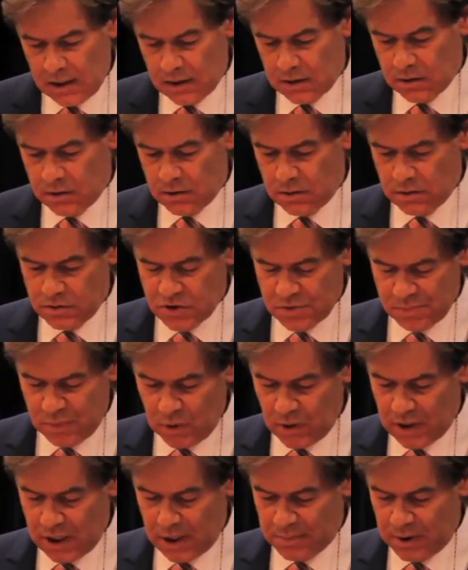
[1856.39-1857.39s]
who
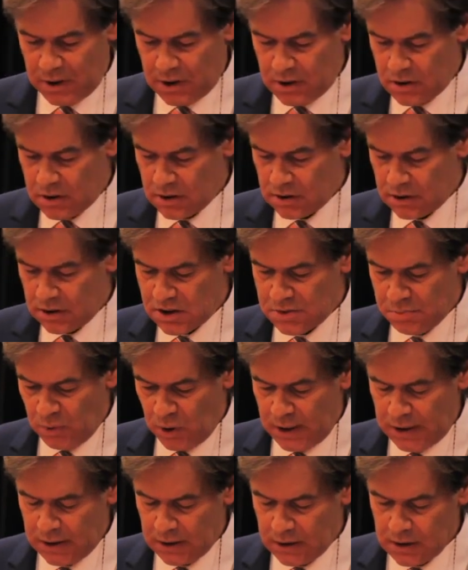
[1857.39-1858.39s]
spoke up here this
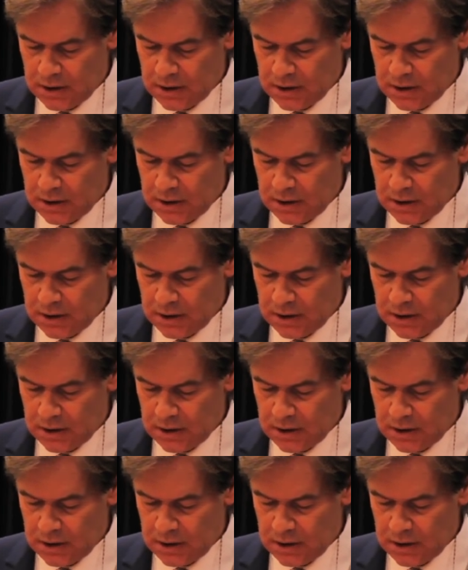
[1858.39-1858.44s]
morning.